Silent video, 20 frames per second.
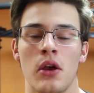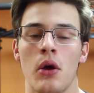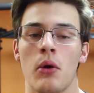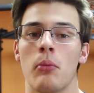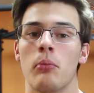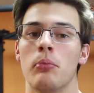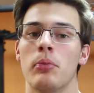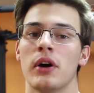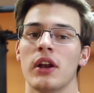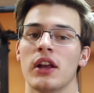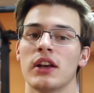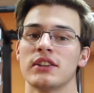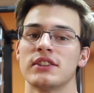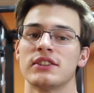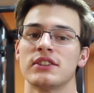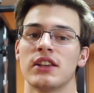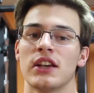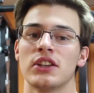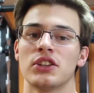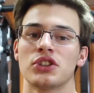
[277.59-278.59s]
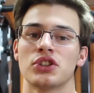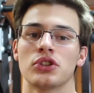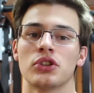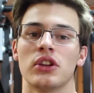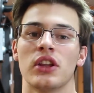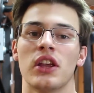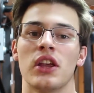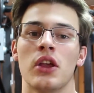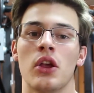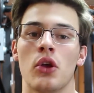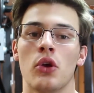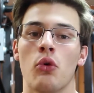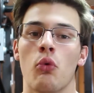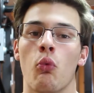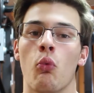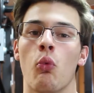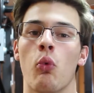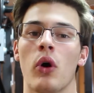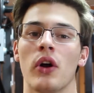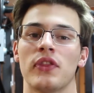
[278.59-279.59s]
but essentially
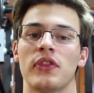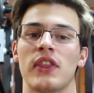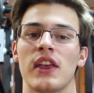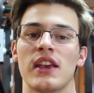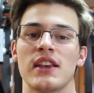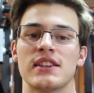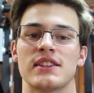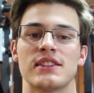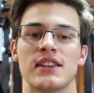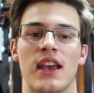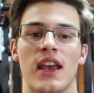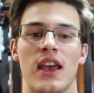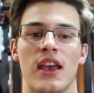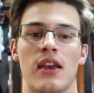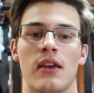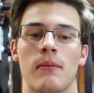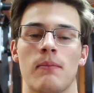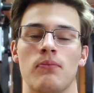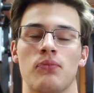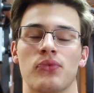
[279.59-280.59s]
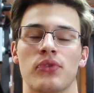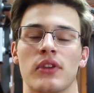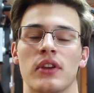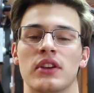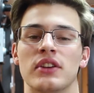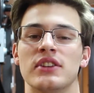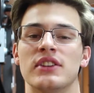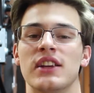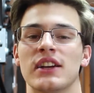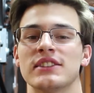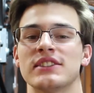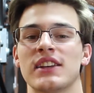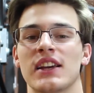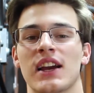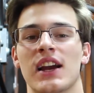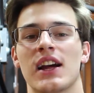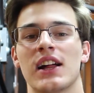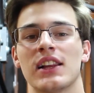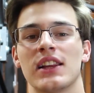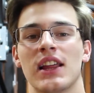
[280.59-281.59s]
what they say, does
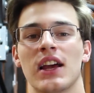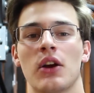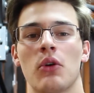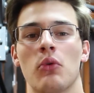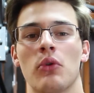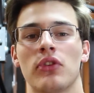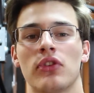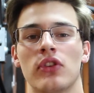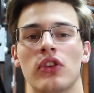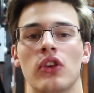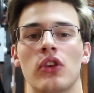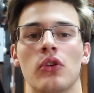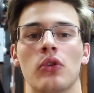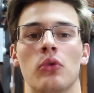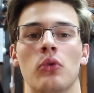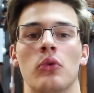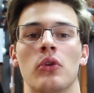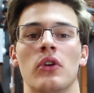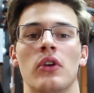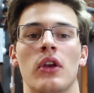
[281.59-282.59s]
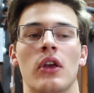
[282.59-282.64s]
it click with you?